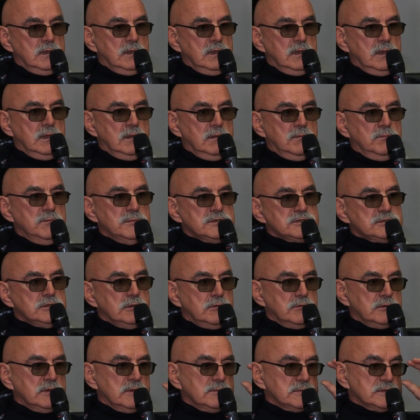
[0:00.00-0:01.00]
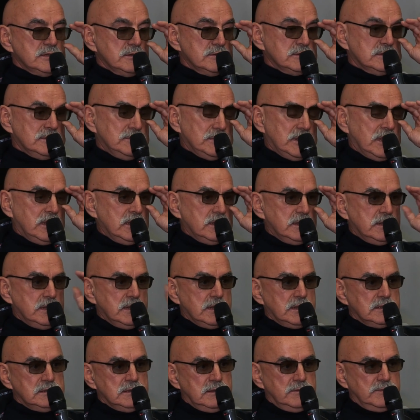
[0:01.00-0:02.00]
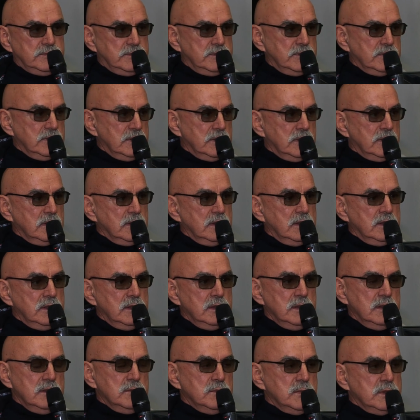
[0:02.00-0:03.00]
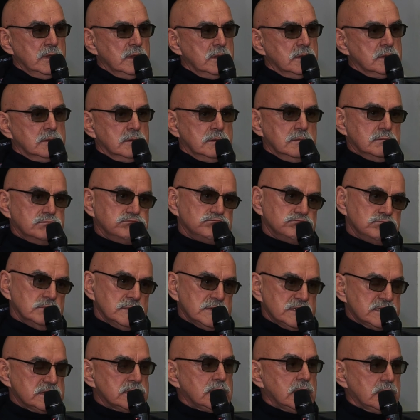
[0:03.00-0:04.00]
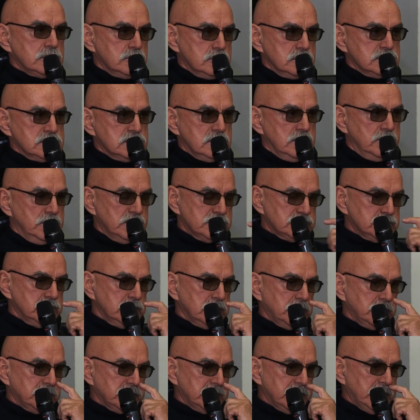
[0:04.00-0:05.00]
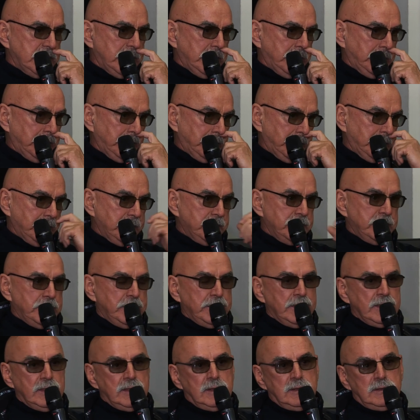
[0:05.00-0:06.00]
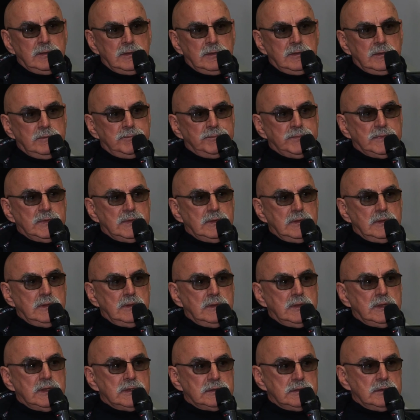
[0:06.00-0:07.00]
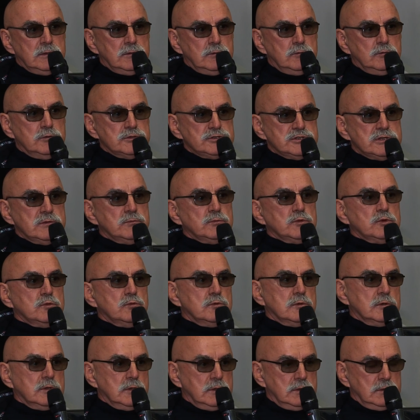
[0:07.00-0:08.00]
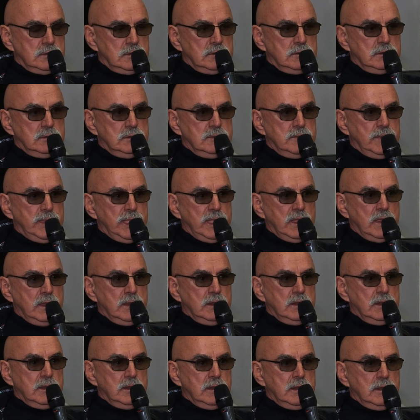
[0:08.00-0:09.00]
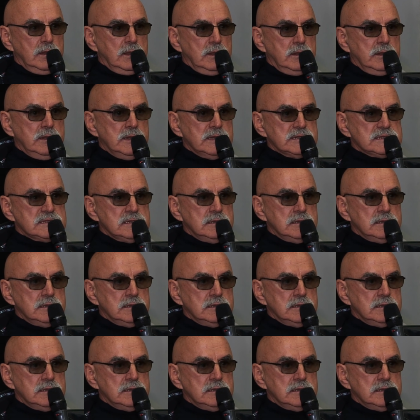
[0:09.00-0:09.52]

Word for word: barely staying afloat, but they are still recognized by the international community and they have their status, which is a lot.